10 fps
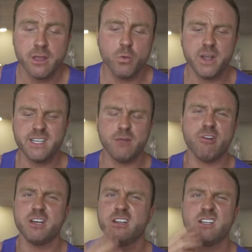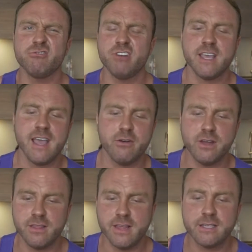Waist-hip ratio doesn't really count
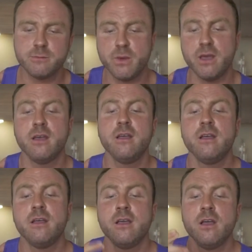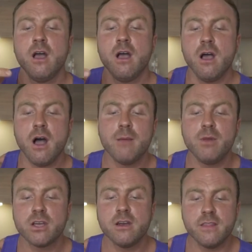in this, but I'm
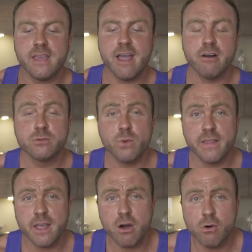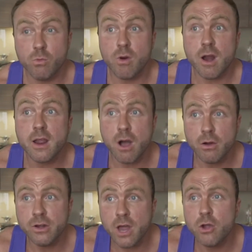looking at the areas where I
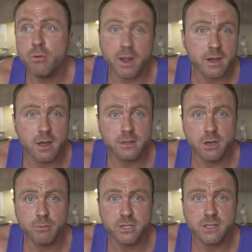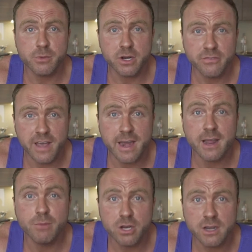know my clients hold most of their body fat, and
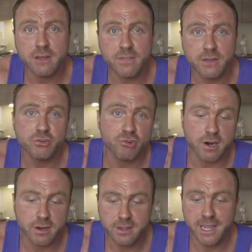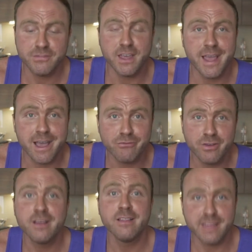I'm looking if they've shrunk. If they
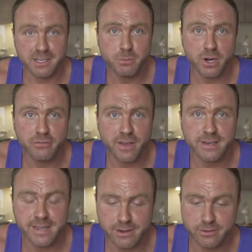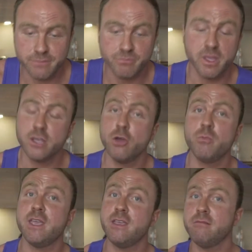have, that's body fat down. It could
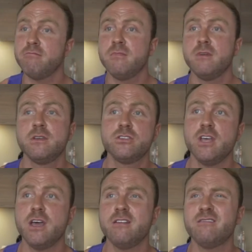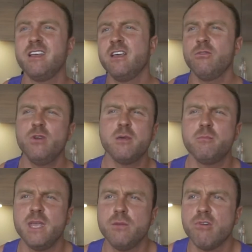be certain, within
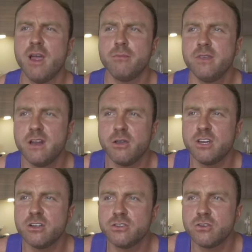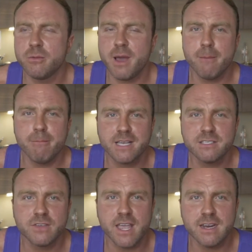peak prep, you're not talking about a
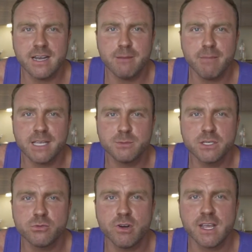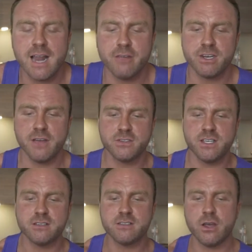massive gain in lean mass because we're in calorie
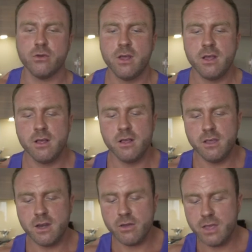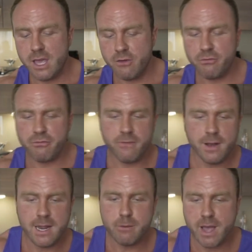deficit. So, if
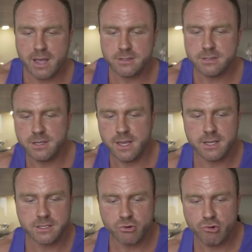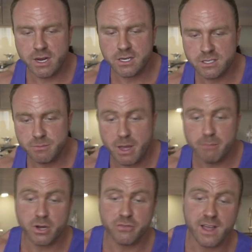lean mass is increased
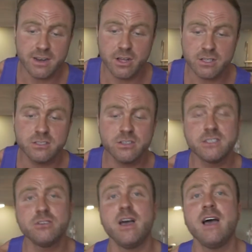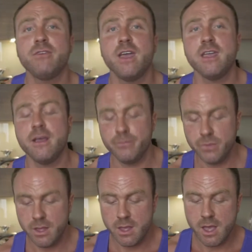but body fat lost, you'll still have a
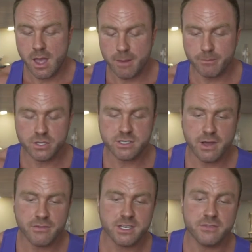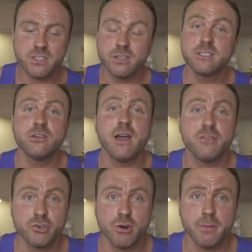deficit, you'll still have
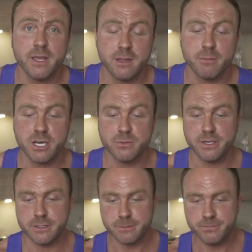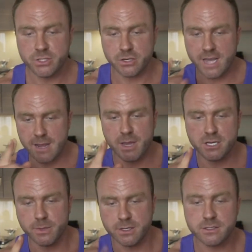a drop in the measurements. So take
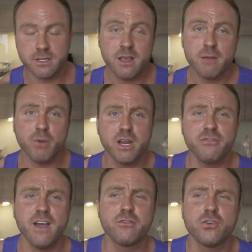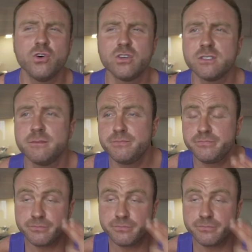measurements. Body fat, of course,